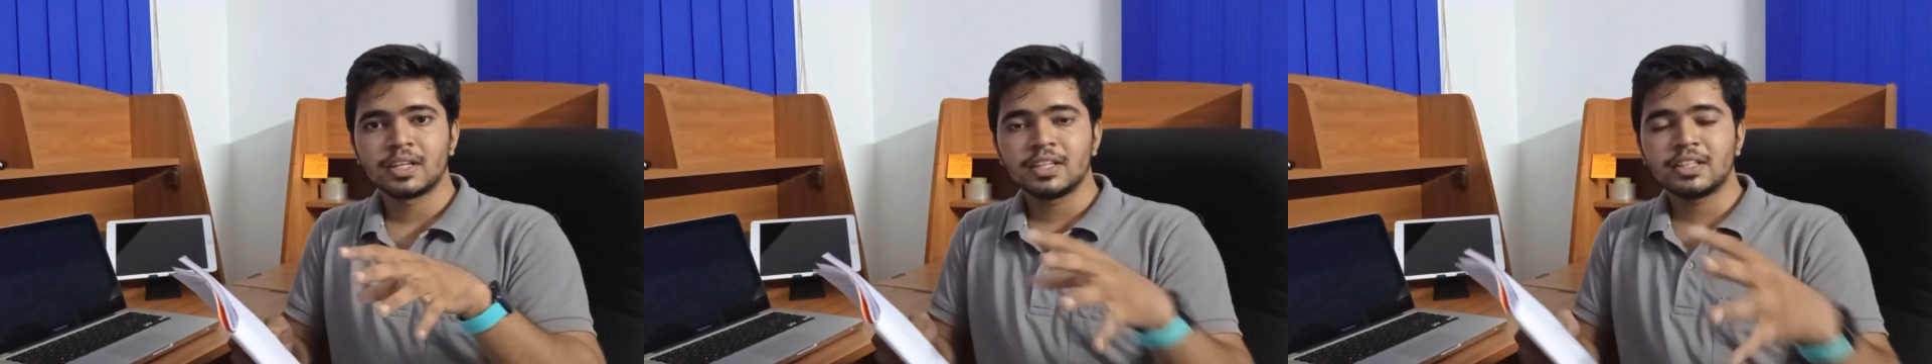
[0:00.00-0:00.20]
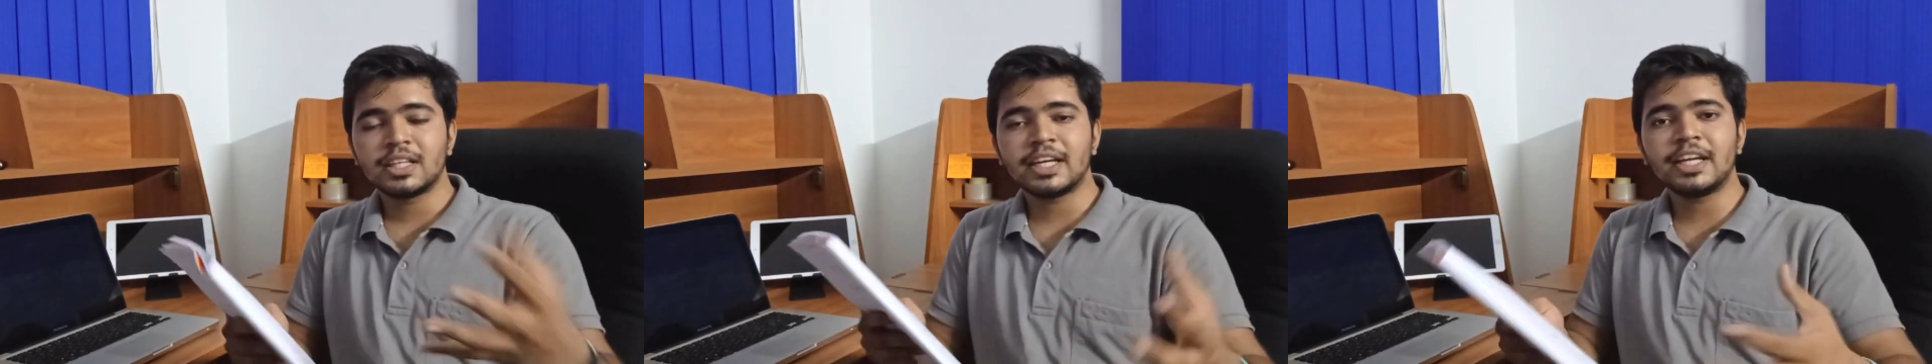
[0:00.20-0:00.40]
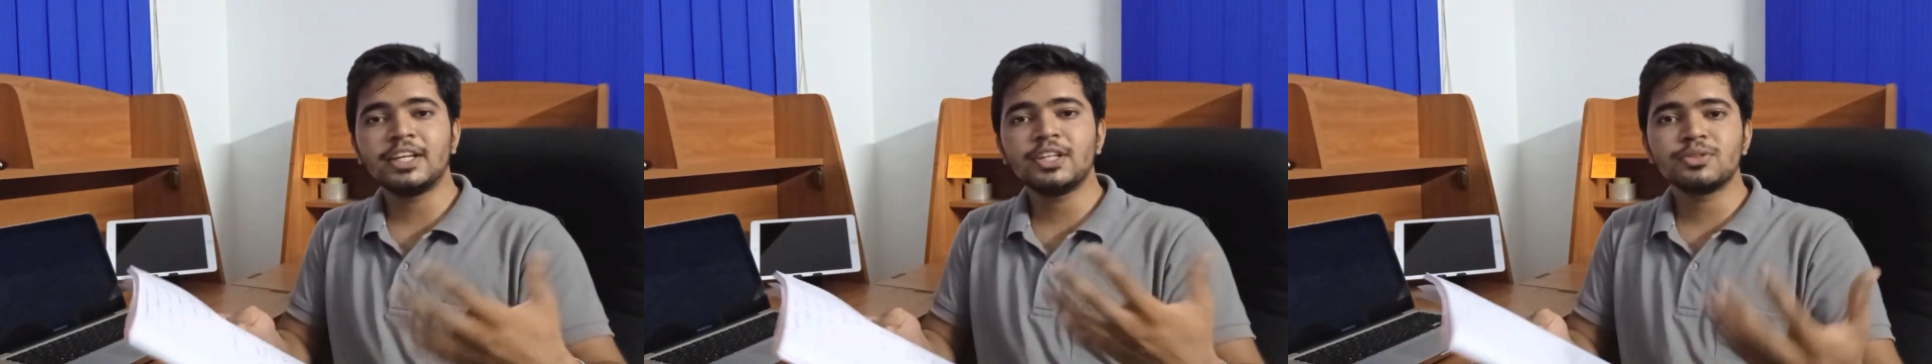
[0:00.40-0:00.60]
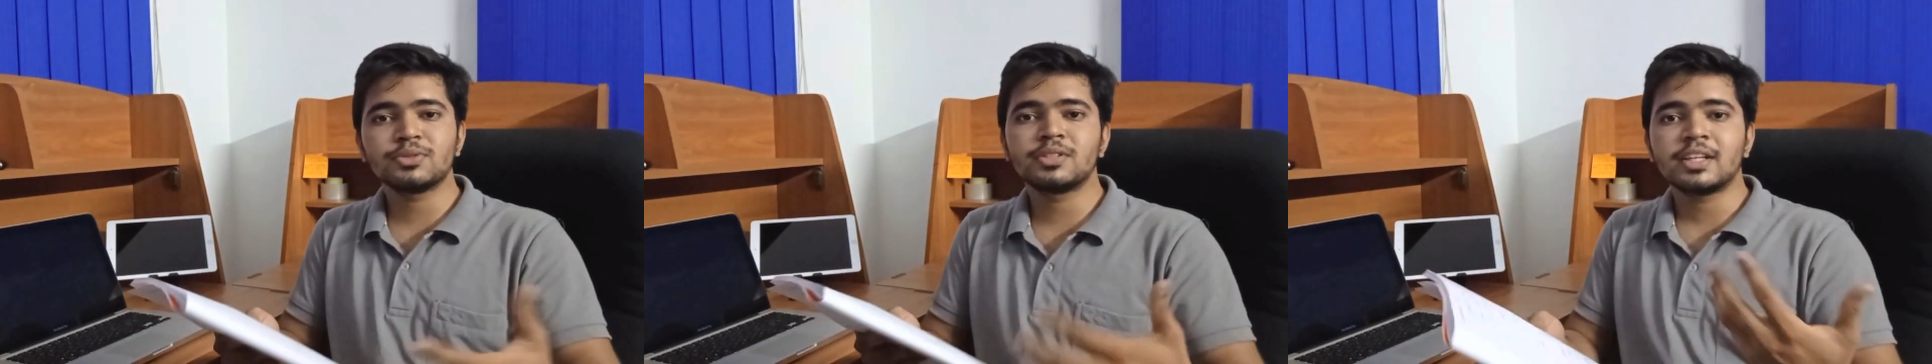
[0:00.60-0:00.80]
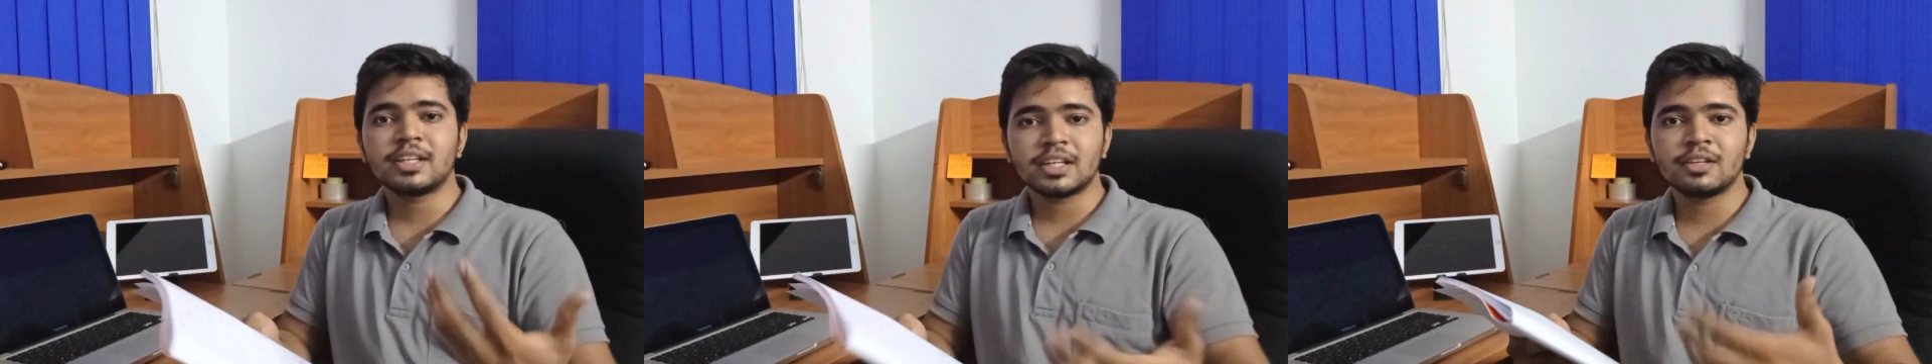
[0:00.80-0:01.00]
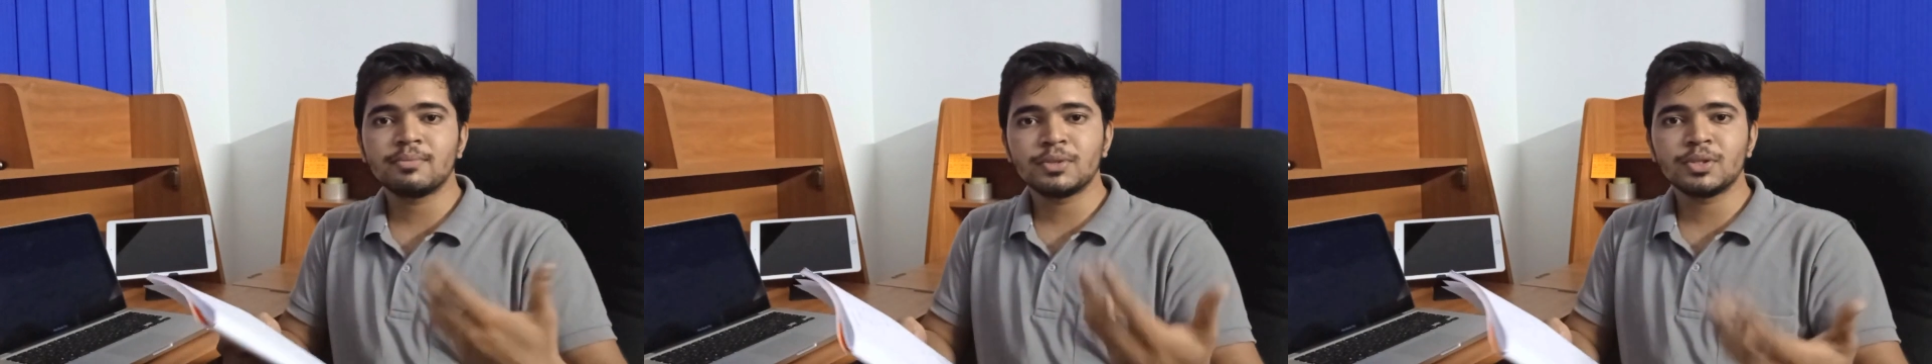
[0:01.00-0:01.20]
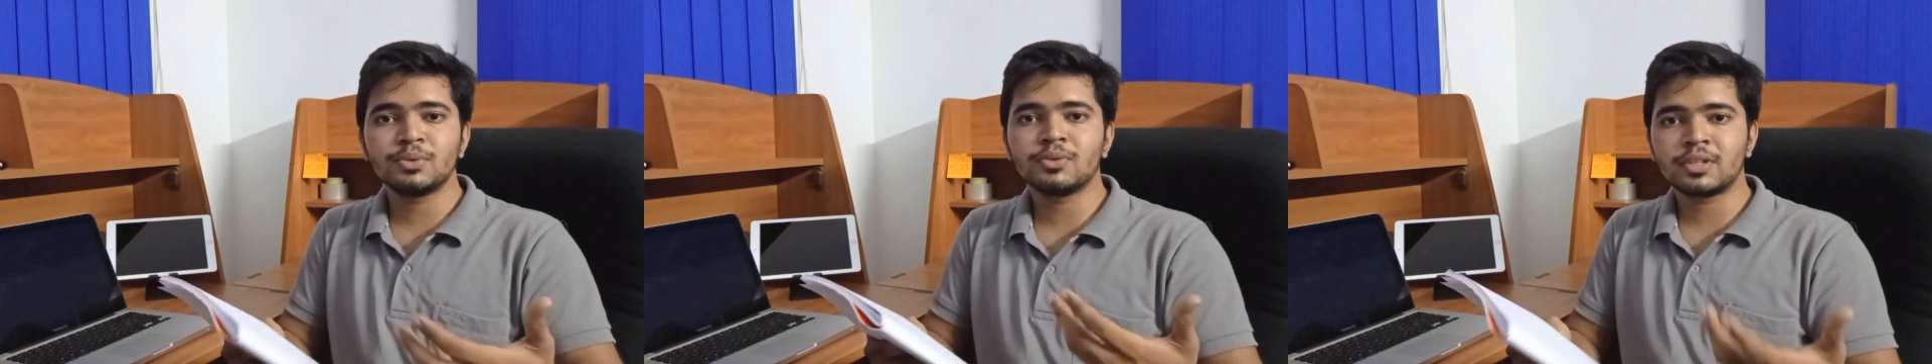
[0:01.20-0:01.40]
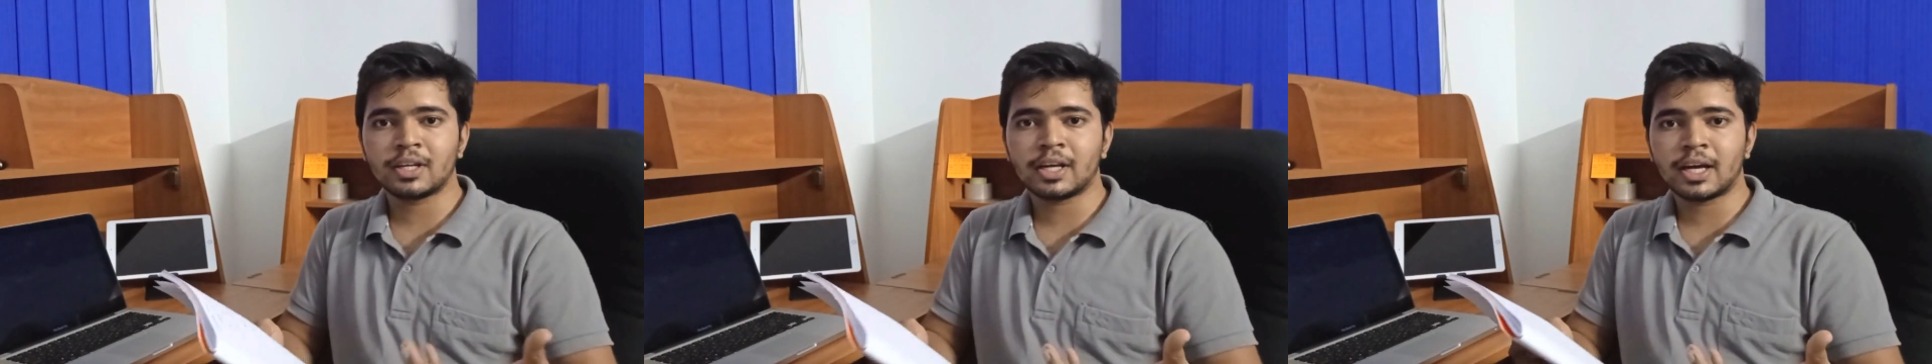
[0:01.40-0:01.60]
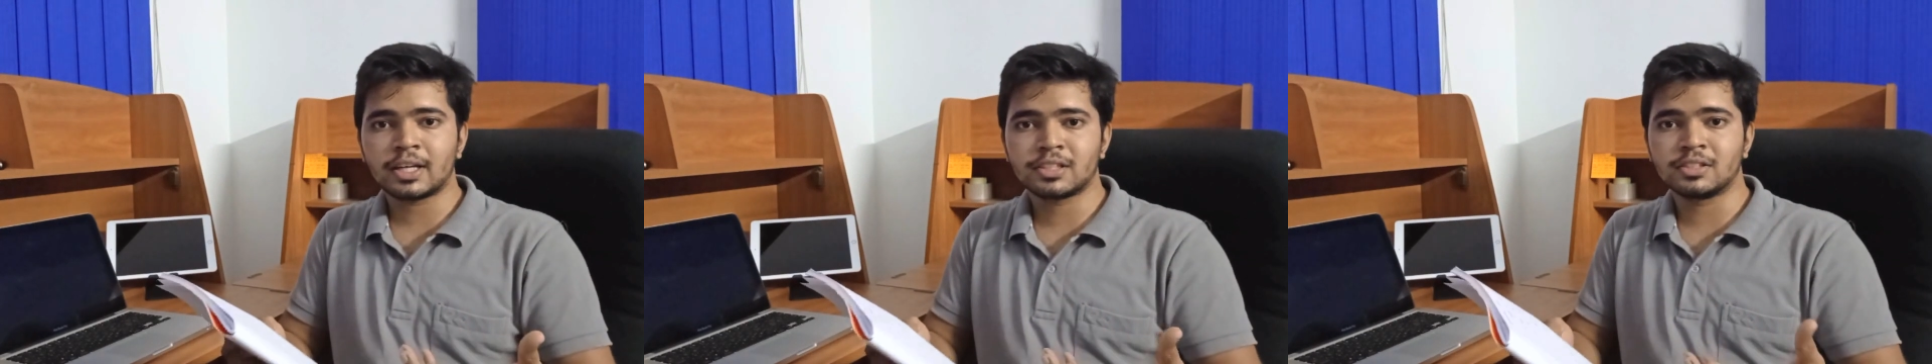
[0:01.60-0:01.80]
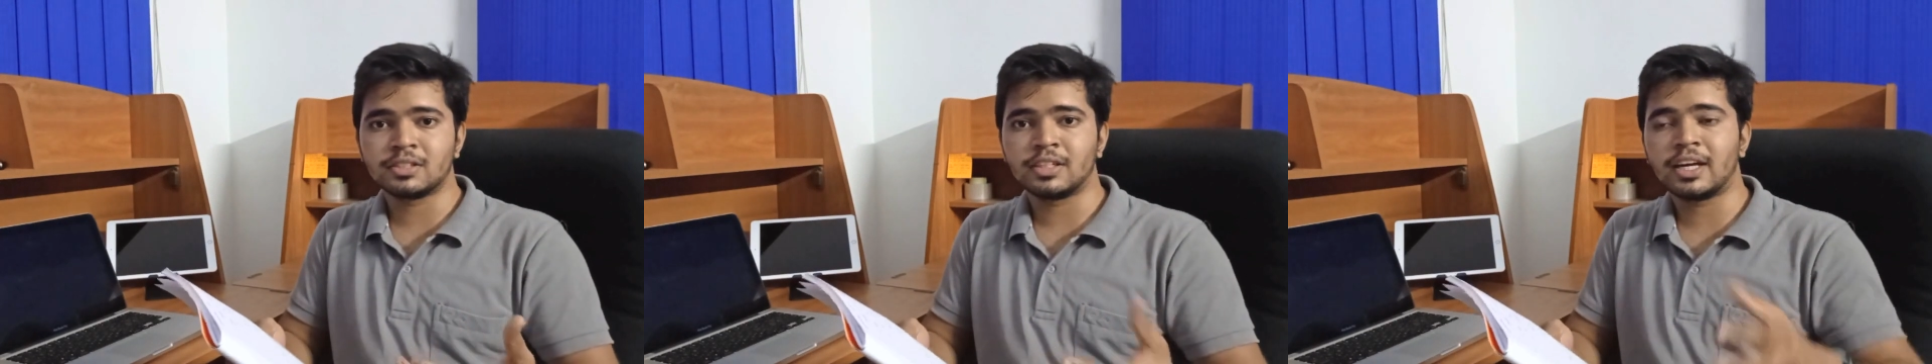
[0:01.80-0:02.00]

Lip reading: They induce that immune reaction